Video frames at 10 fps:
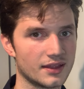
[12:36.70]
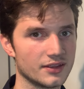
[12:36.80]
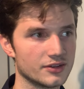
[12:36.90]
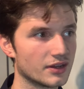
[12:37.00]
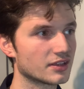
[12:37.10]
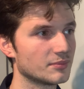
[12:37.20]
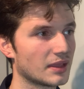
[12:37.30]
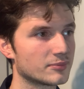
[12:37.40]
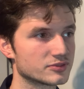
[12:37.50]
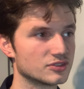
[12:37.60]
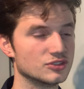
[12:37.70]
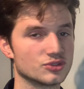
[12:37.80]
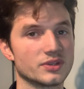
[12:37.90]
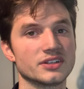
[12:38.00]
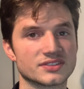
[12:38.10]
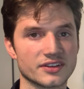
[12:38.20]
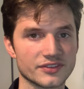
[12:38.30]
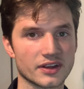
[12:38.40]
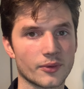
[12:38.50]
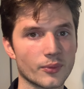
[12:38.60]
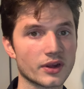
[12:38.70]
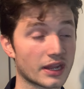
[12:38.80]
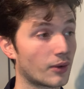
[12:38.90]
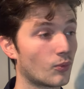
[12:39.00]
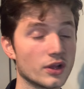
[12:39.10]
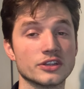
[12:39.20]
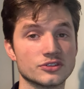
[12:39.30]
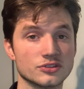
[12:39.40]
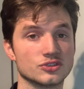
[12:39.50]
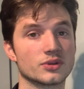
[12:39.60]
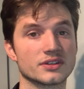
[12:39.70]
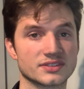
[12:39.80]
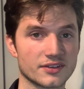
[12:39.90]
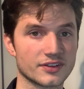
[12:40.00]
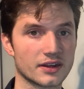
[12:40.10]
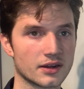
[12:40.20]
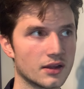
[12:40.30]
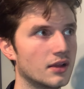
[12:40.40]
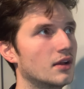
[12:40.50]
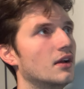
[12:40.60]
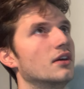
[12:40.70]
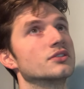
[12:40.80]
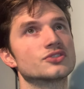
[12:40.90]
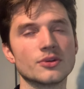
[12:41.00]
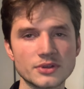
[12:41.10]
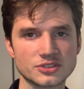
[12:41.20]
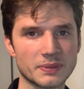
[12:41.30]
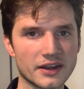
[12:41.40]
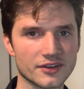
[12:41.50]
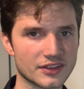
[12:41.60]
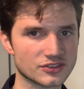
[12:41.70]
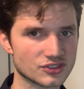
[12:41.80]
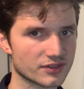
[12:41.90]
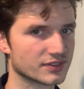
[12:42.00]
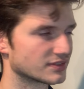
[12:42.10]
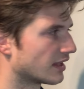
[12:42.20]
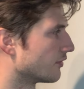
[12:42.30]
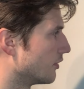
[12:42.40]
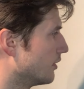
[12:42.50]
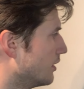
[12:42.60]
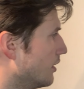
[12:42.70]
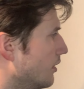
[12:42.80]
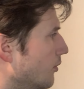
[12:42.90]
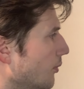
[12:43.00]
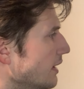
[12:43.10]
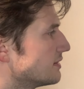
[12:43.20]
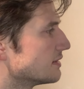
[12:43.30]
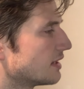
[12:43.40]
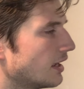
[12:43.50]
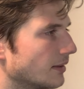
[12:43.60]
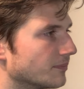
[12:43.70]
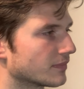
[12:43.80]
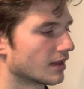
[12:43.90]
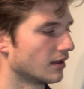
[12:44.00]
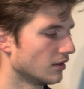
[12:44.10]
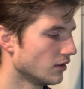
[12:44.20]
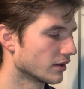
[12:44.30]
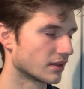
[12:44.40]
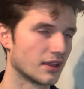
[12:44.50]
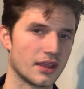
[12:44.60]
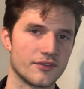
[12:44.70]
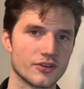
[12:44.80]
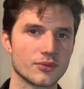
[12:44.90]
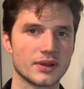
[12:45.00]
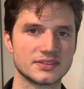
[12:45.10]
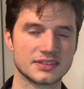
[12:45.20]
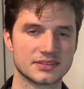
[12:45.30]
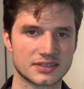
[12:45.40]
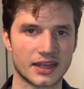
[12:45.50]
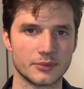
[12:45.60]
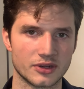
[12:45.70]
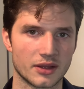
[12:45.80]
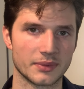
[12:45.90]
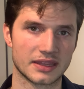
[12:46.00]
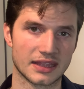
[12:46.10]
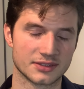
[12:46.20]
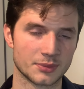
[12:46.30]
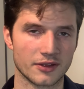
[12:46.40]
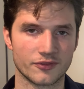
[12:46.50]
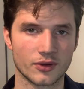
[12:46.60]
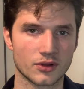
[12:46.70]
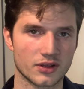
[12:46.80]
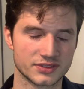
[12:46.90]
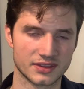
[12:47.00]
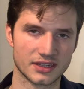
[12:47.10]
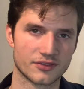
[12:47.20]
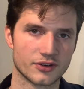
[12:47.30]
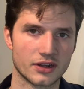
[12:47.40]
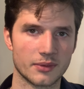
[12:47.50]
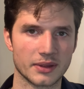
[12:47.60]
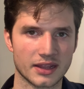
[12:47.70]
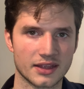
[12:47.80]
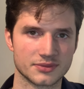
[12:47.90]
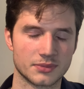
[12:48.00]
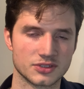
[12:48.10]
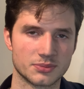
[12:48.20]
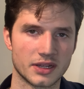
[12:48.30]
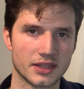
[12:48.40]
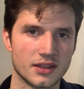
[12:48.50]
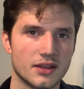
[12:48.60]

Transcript: You're not going to be able to enjoy yourself here at work. I want you to enjoy yourself here. So much better than surface level. Wasted time. Look, if you're wasting your time, you're not making as many phone calls, and therefore you're not making as much money.